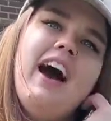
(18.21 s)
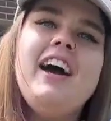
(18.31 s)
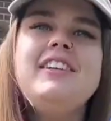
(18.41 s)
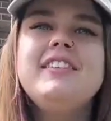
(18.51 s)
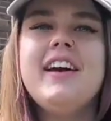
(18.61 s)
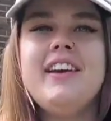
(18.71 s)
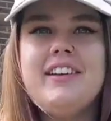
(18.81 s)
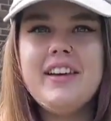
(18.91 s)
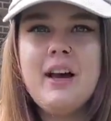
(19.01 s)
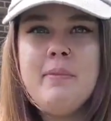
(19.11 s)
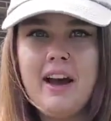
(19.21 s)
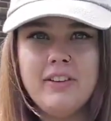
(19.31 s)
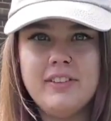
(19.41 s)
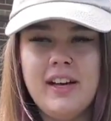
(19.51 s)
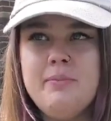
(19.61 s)
I decided to come
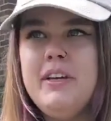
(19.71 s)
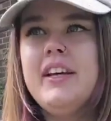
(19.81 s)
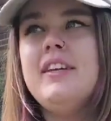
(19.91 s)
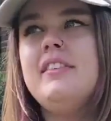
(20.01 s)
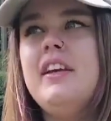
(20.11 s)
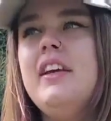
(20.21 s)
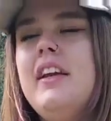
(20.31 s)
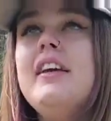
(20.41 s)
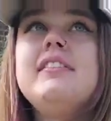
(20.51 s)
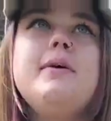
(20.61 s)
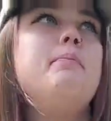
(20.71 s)
outside because it is a